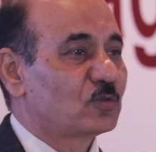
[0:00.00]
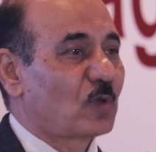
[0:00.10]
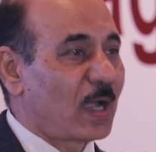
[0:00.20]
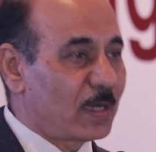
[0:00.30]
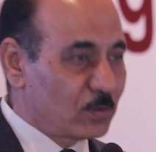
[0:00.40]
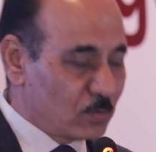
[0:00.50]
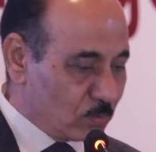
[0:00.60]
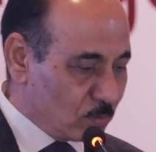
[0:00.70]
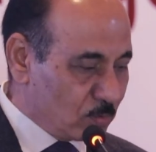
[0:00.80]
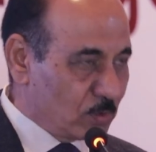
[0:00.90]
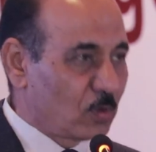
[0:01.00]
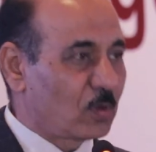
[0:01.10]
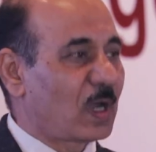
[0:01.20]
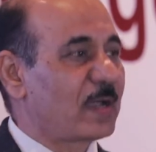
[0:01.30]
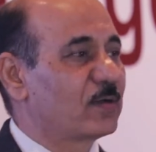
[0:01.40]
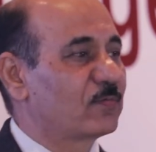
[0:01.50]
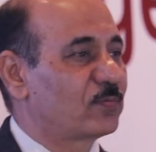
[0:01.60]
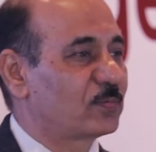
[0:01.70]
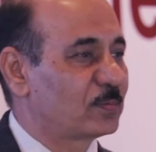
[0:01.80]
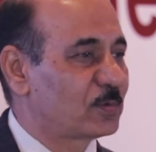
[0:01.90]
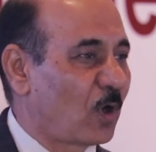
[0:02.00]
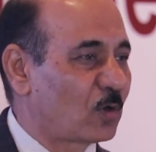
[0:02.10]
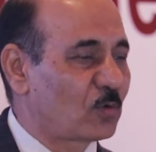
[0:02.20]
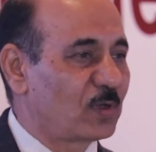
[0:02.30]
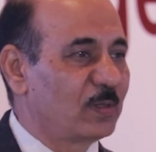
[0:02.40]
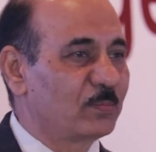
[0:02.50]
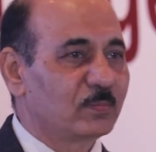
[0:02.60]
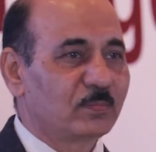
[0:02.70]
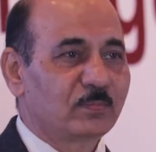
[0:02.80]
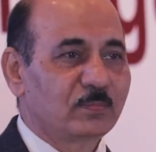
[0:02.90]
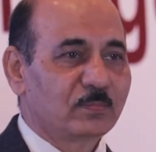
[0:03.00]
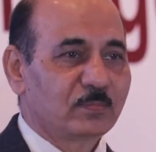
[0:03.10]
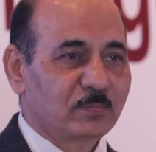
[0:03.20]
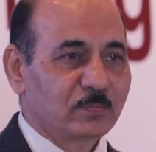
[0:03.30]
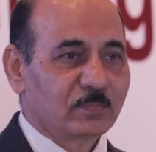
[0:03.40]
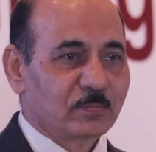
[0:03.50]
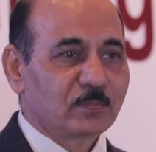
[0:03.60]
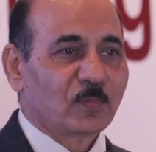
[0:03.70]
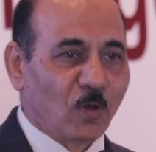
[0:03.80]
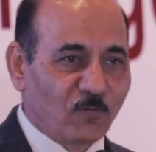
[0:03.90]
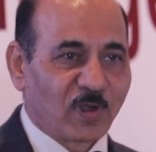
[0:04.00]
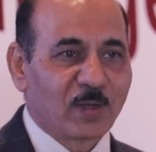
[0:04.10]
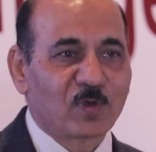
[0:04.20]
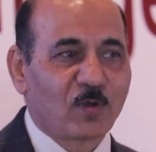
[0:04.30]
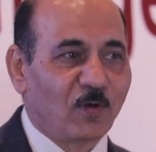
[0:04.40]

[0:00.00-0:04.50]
So I had to, you know, kind of talk to him, offer him